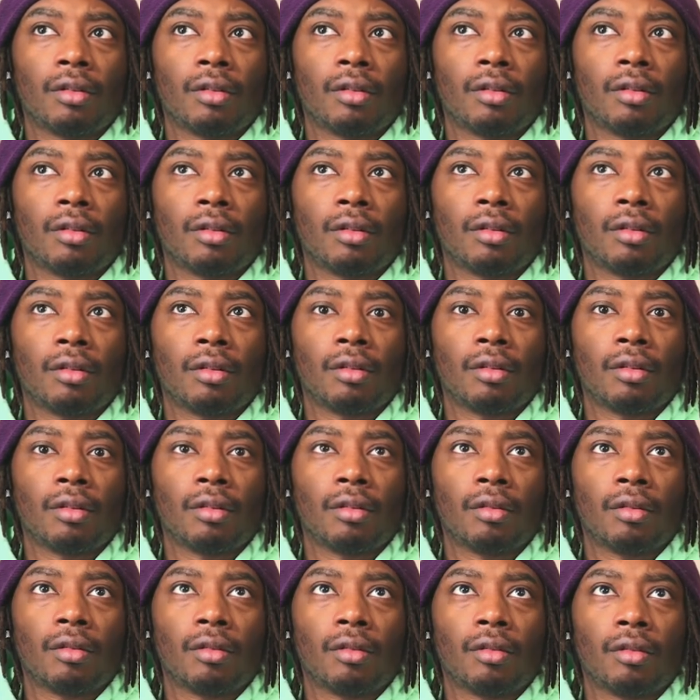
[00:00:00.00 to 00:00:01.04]

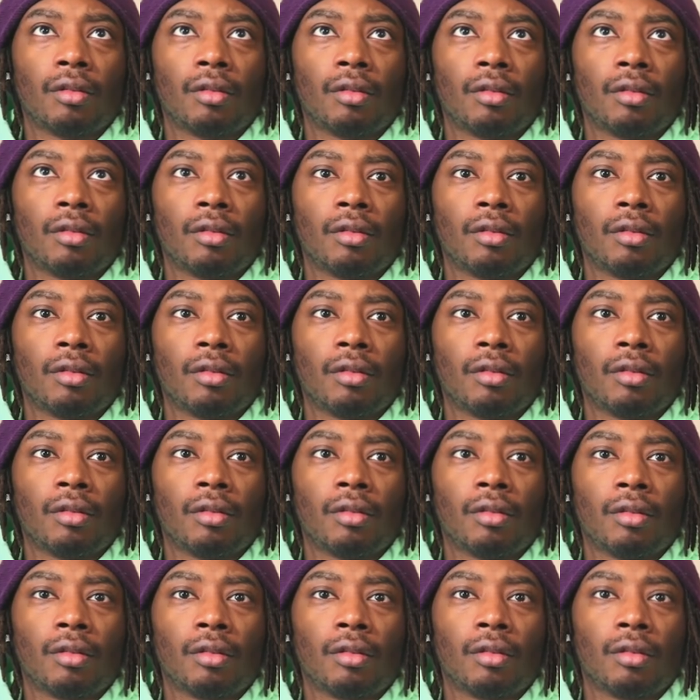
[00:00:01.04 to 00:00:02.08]

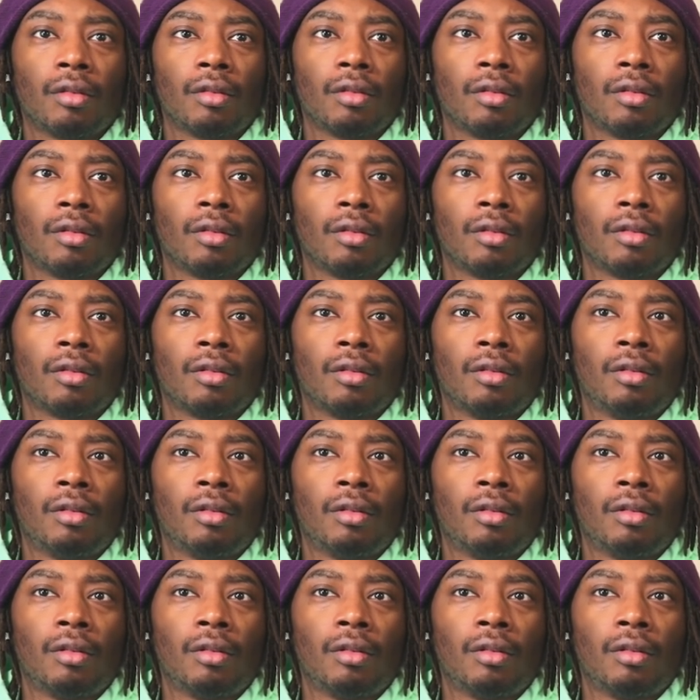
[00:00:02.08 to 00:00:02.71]
(silent)